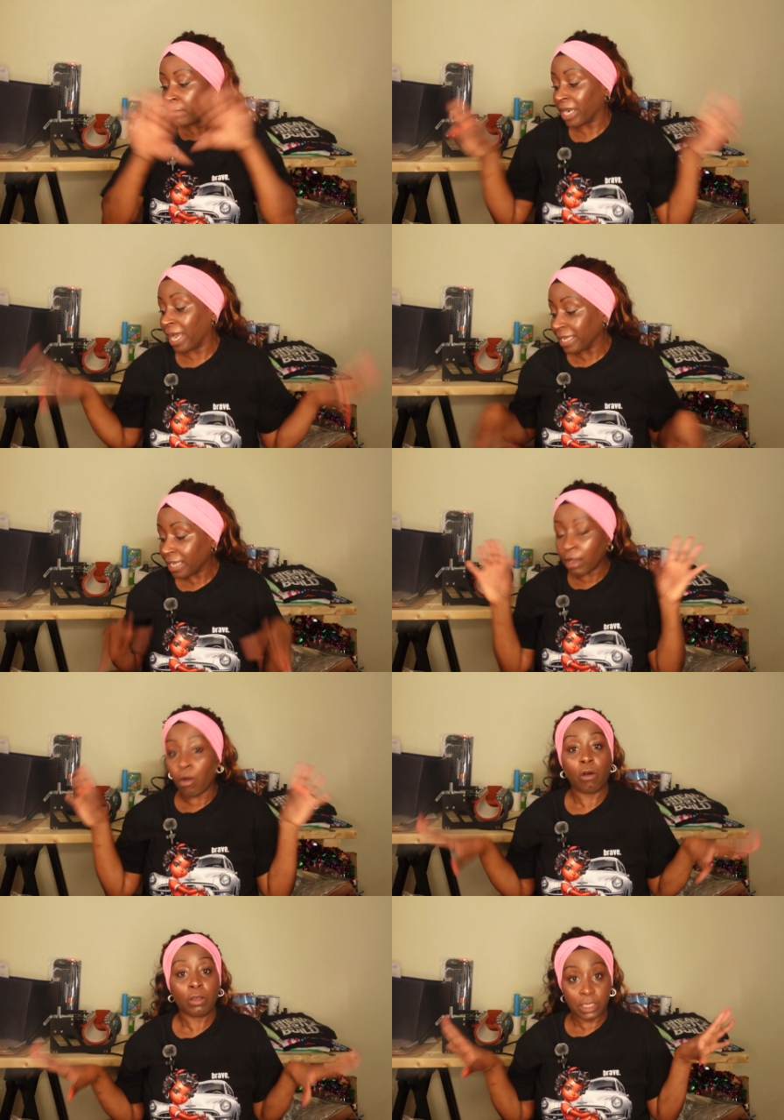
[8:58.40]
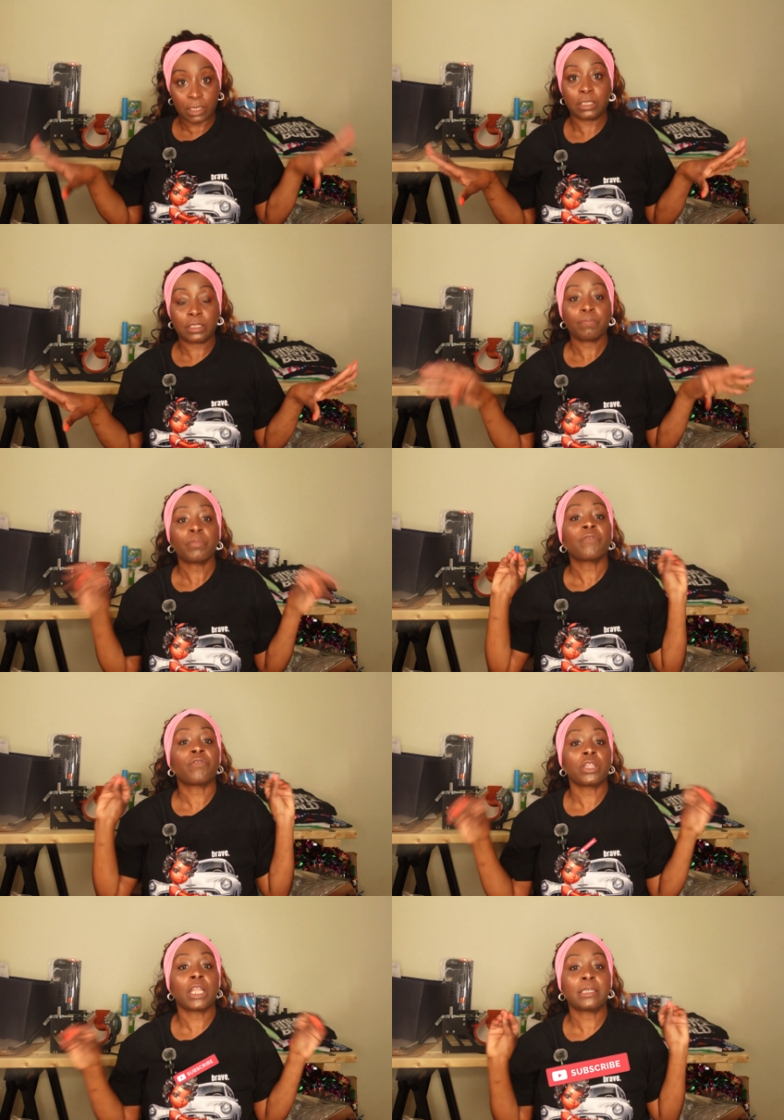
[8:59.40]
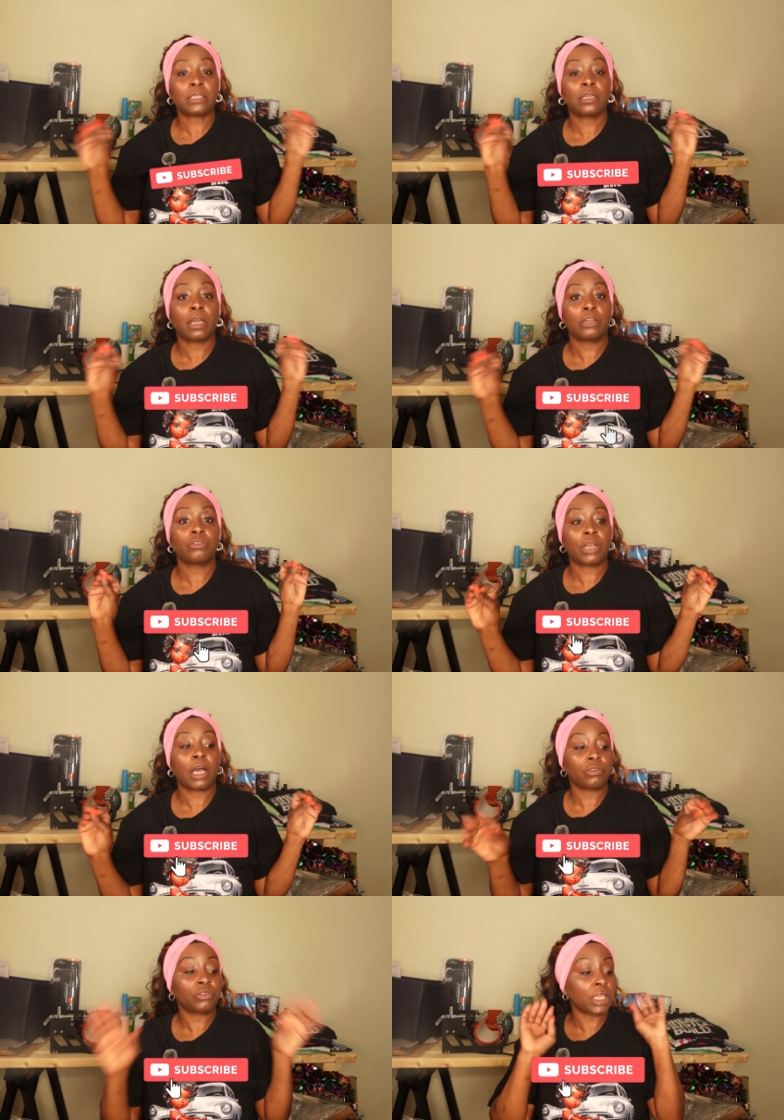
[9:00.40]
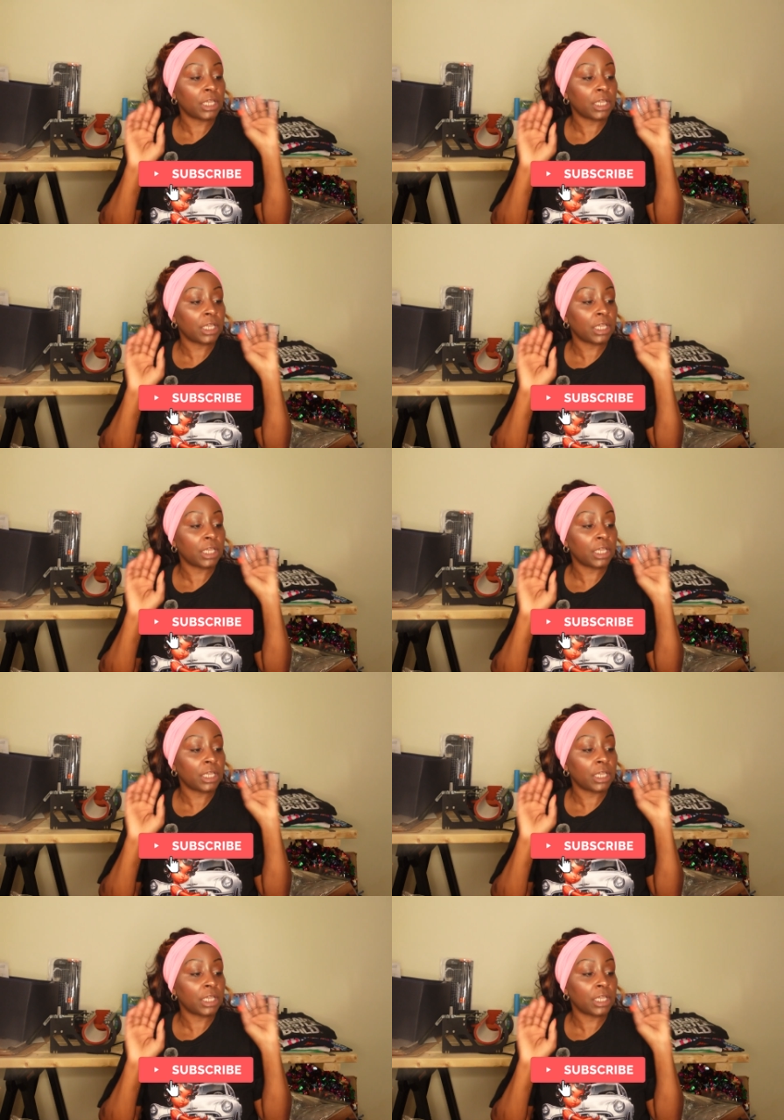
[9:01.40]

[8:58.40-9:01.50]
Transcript: But I got all this for less than $100.